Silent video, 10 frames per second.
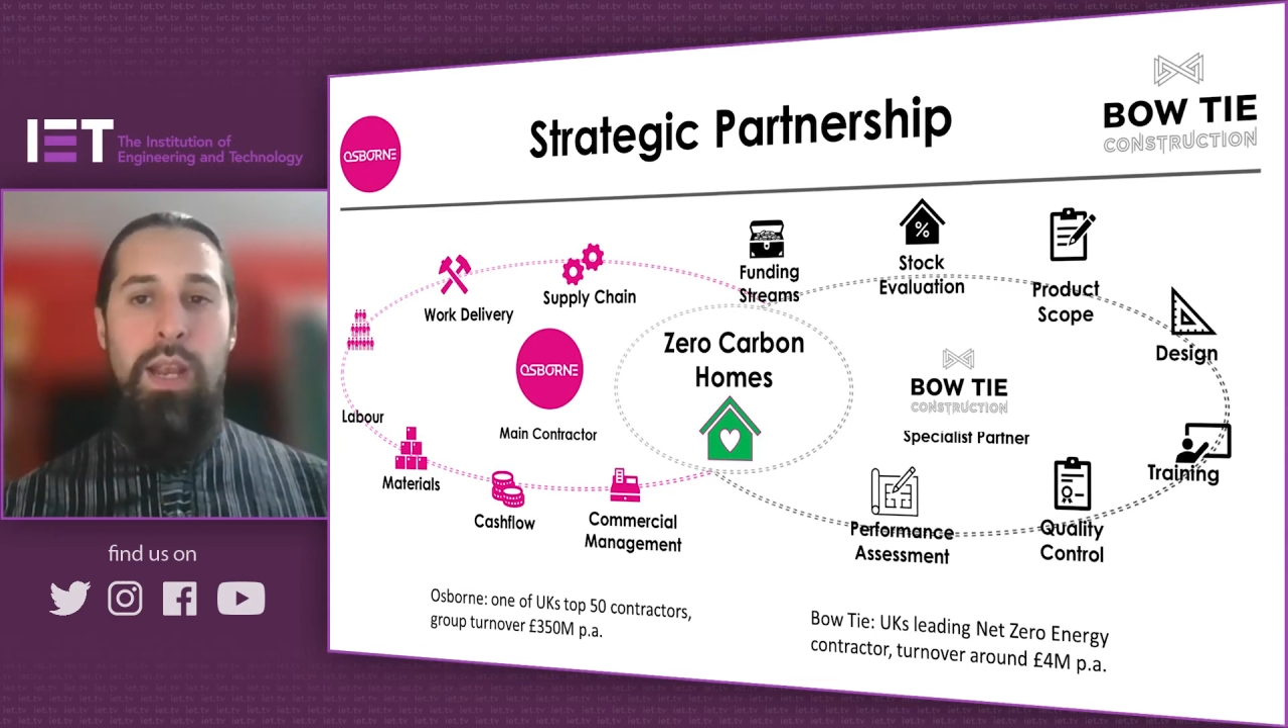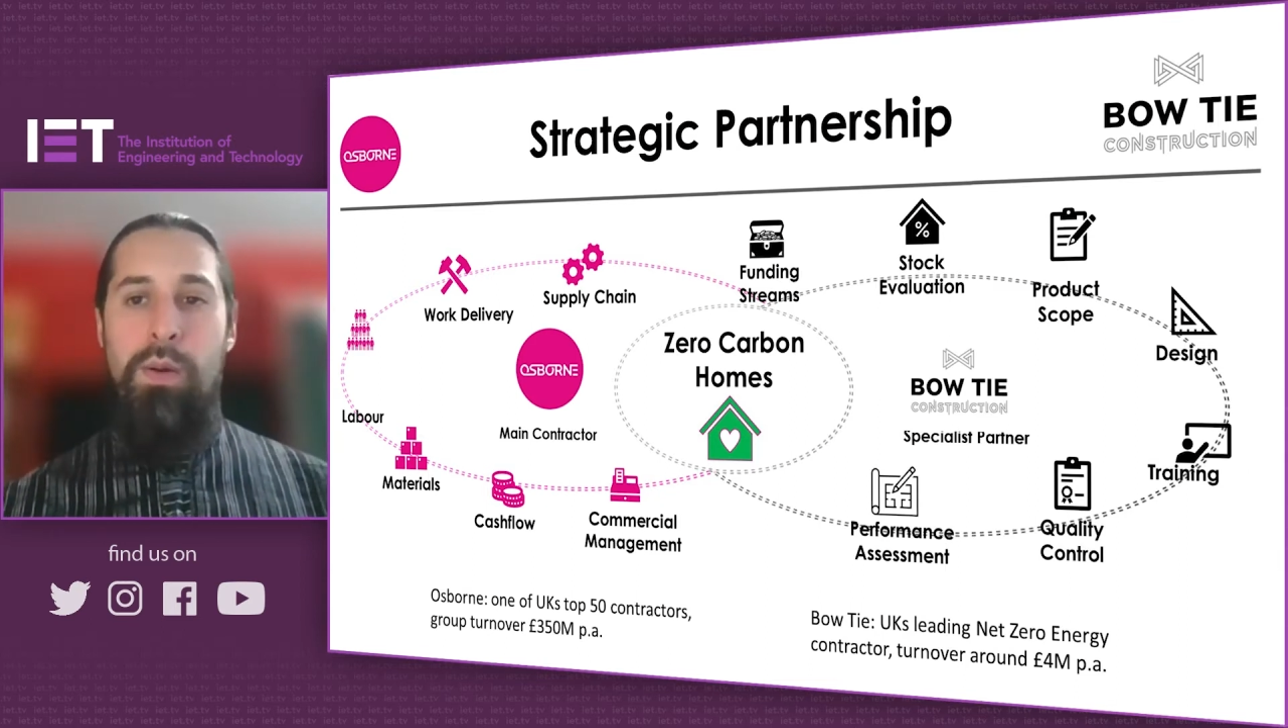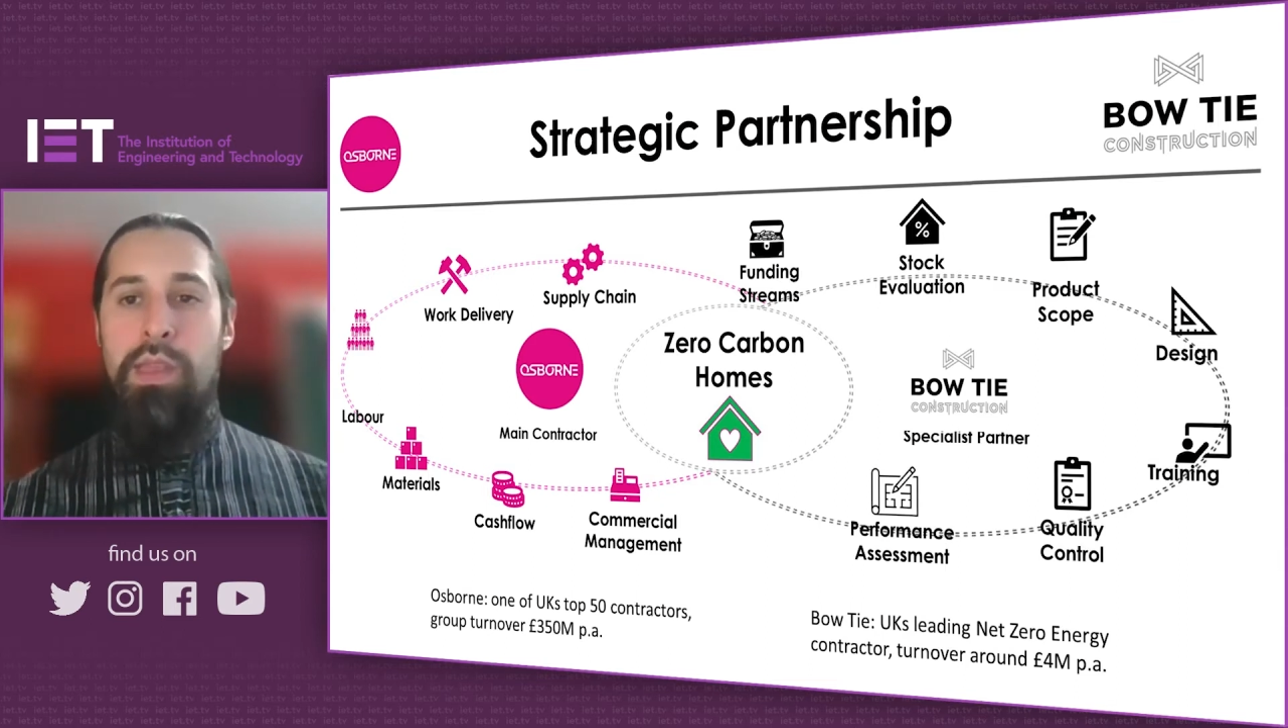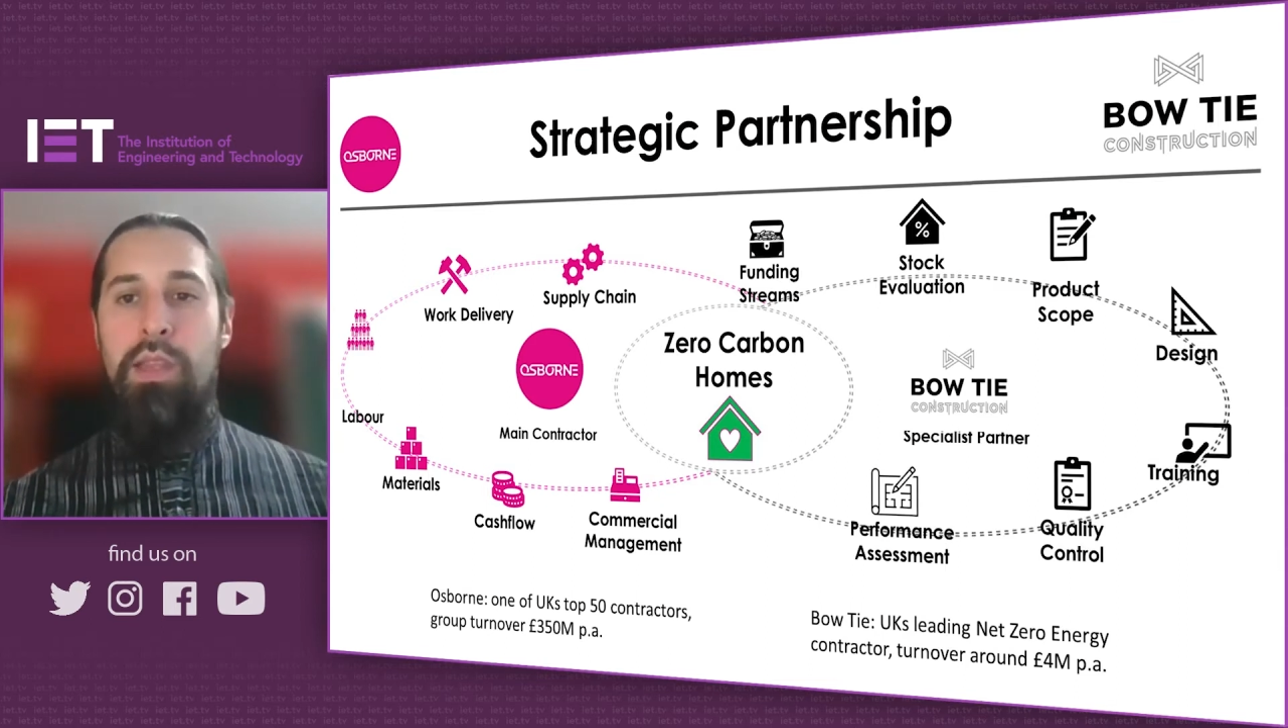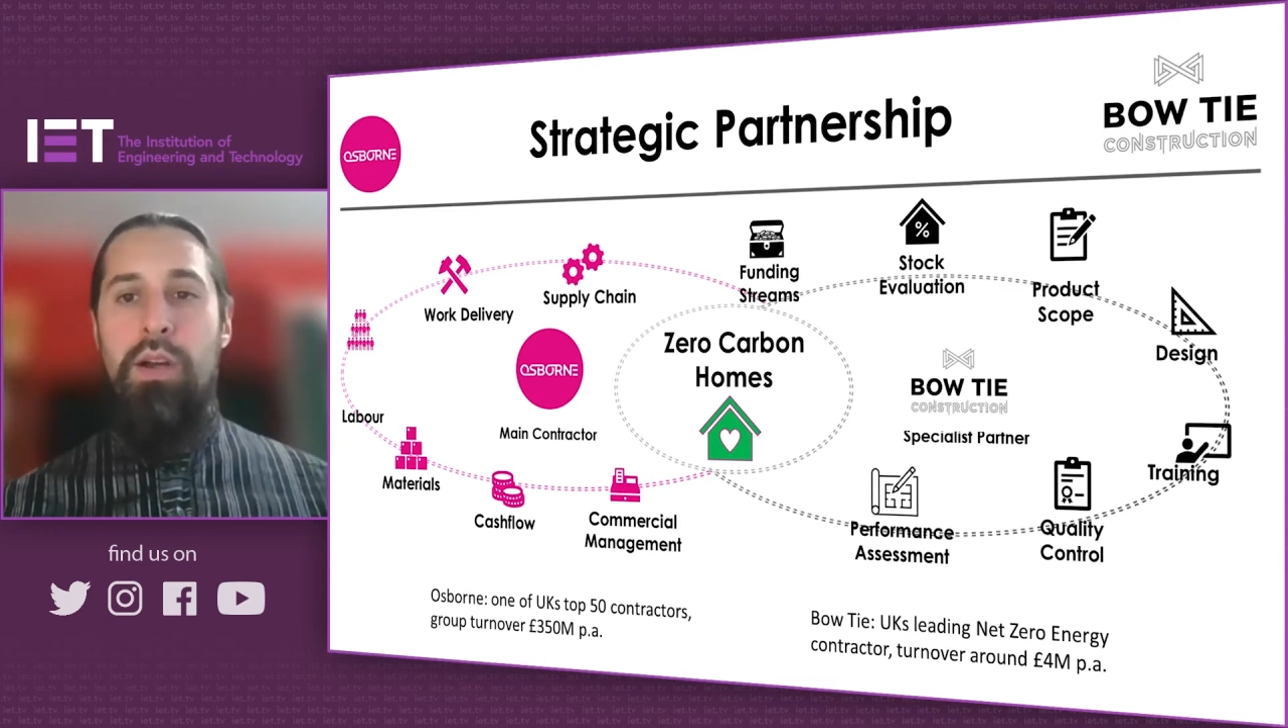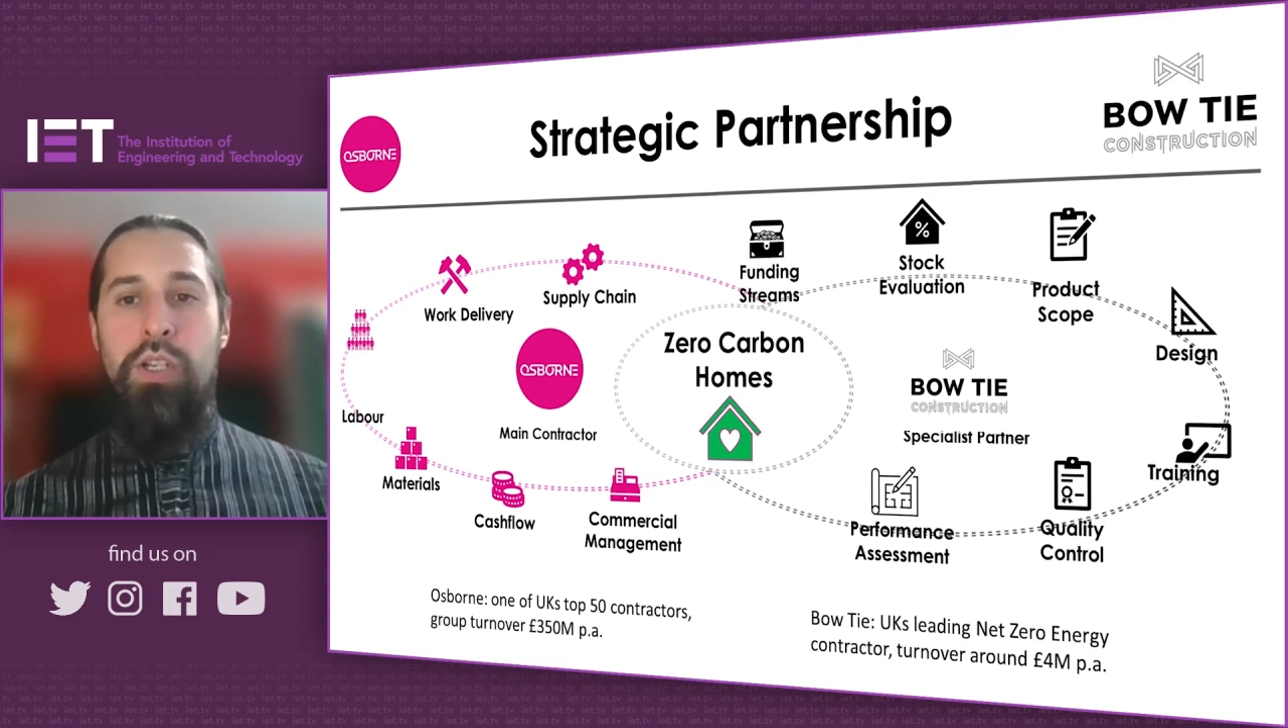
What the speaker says: with a larger